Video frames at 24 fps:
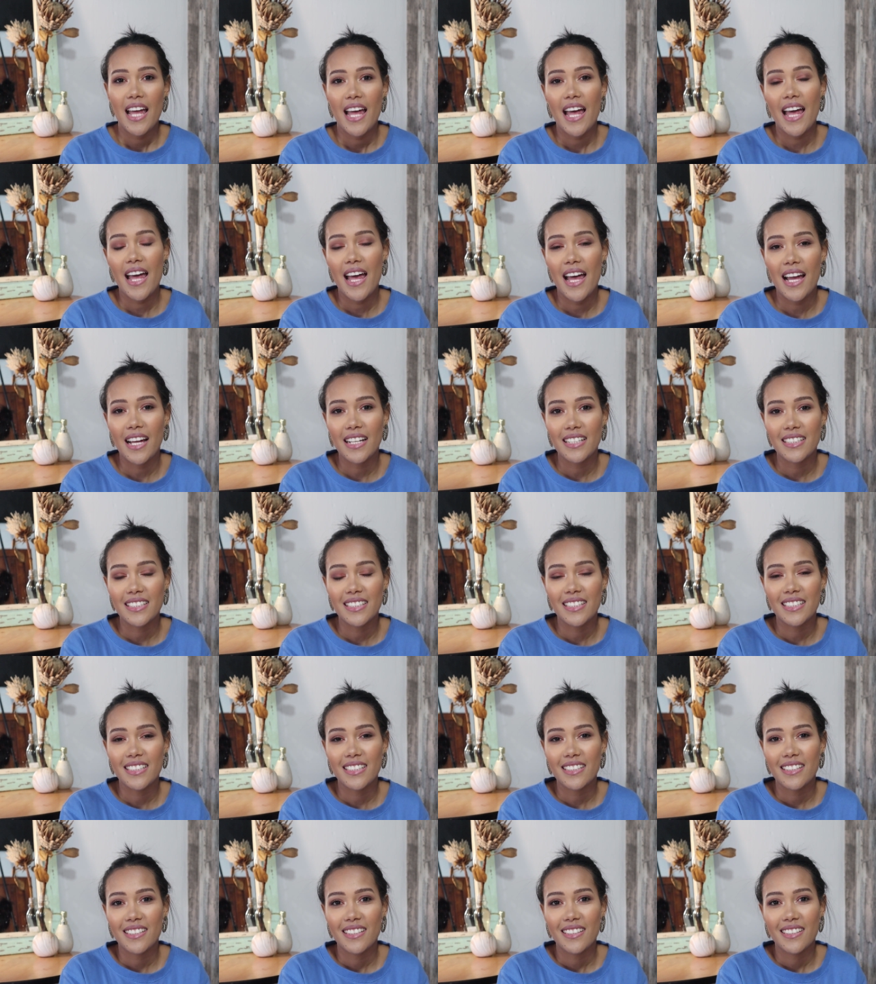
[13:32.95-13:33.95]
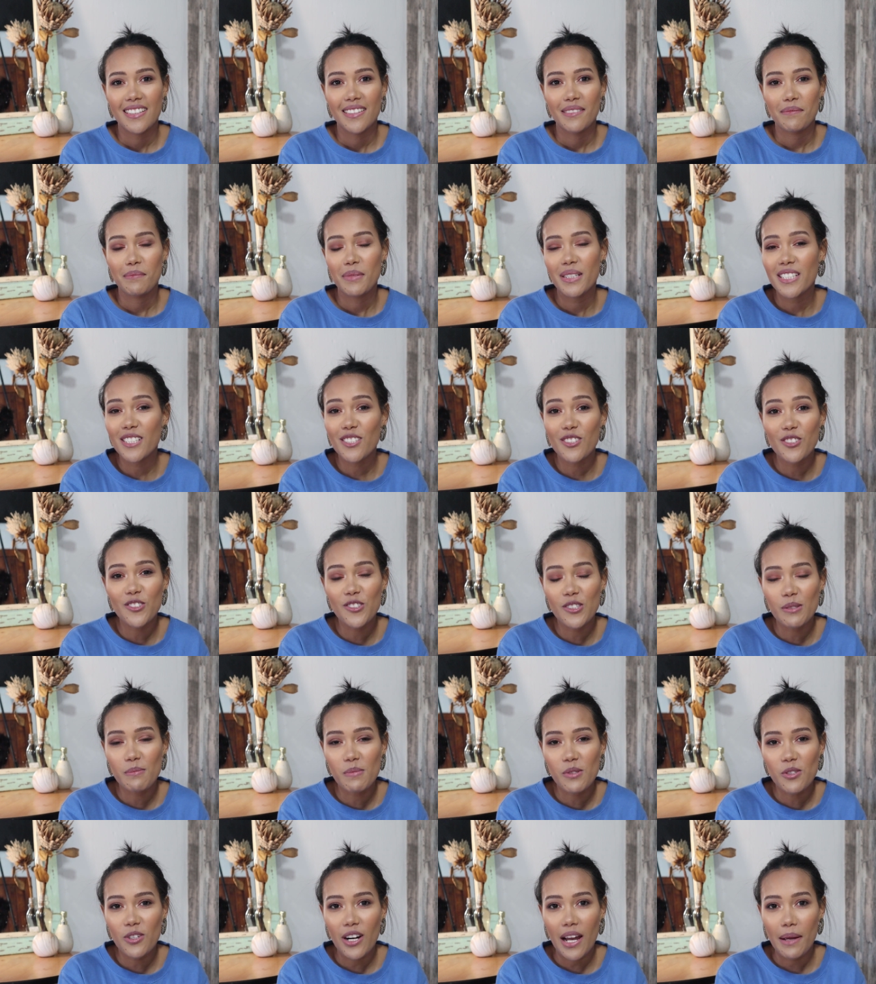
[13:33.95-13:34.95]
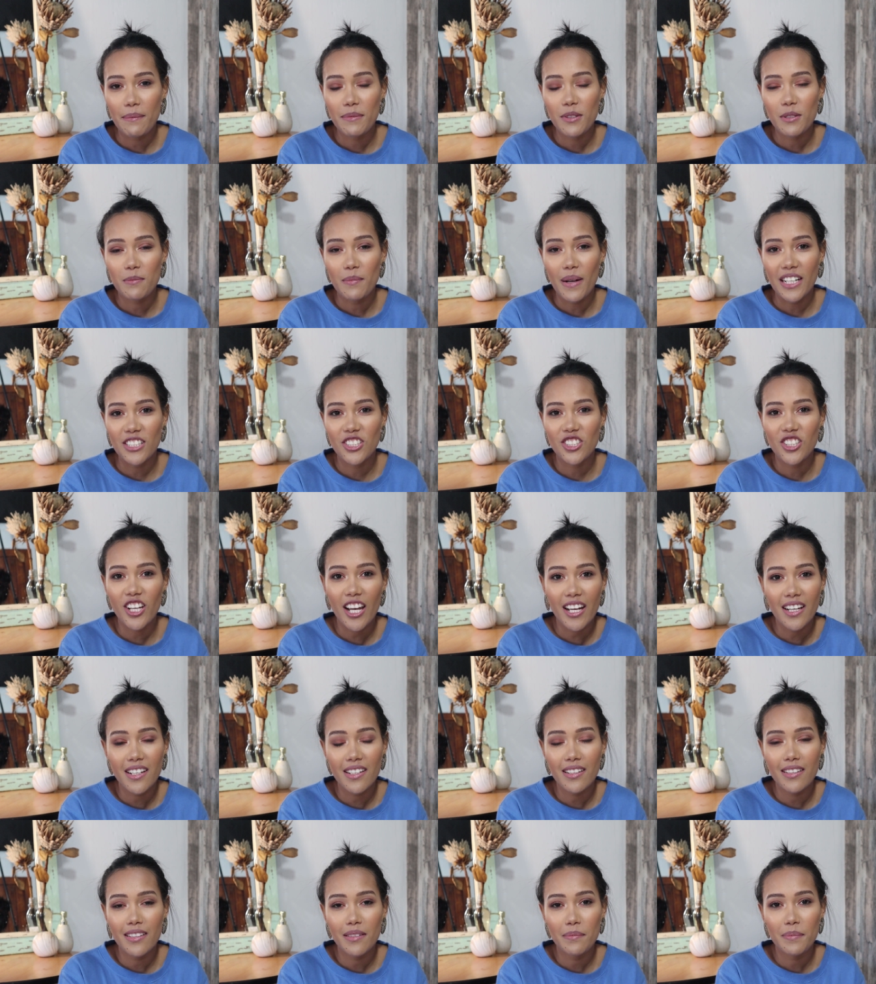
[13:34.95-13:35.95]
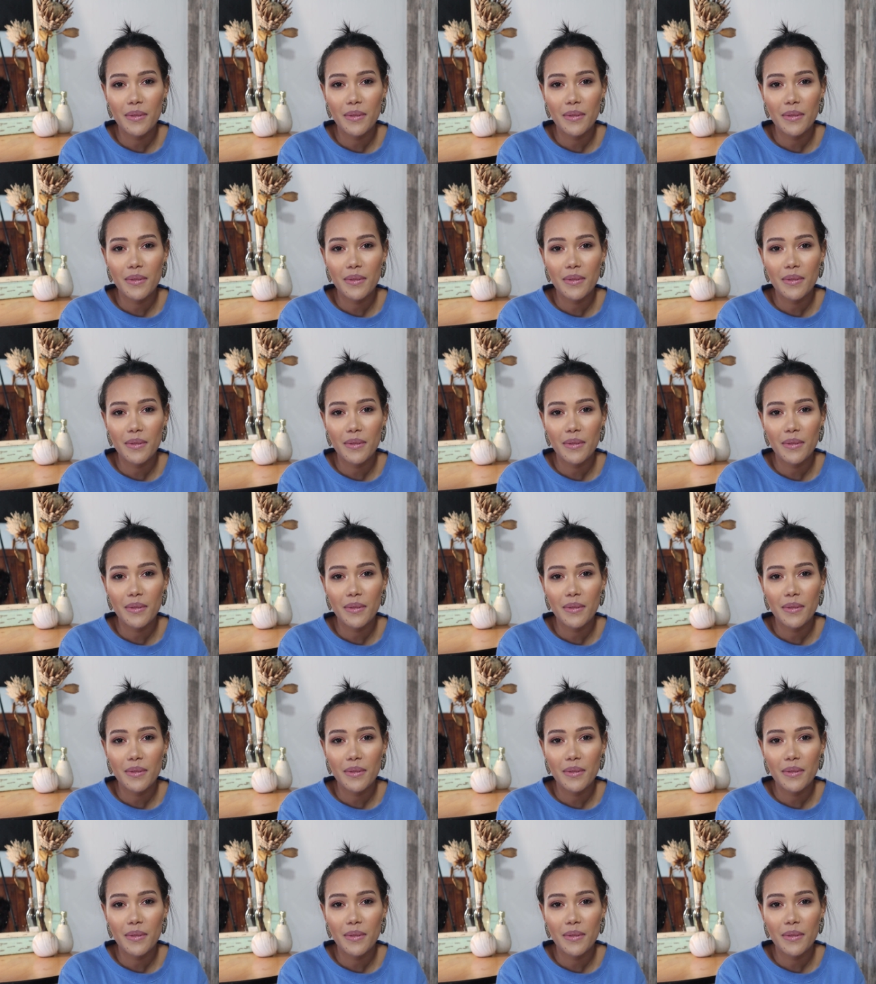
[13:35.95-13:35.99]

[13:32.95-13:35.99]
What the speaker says: and please do subscribe to my channel.